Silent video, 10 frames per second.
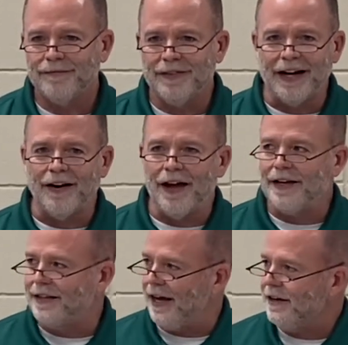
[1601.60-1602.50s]
And I
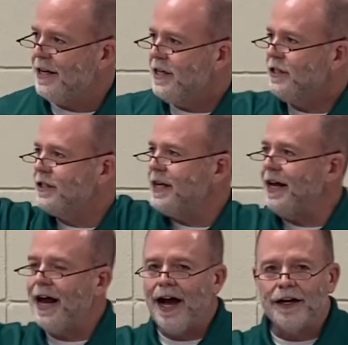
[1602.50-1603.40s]
like that.
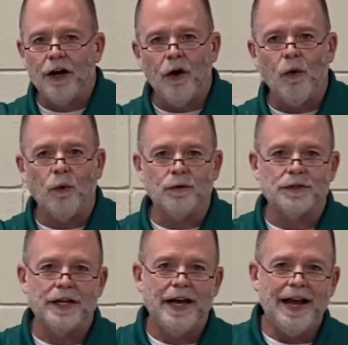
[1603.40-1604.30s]
Set high goals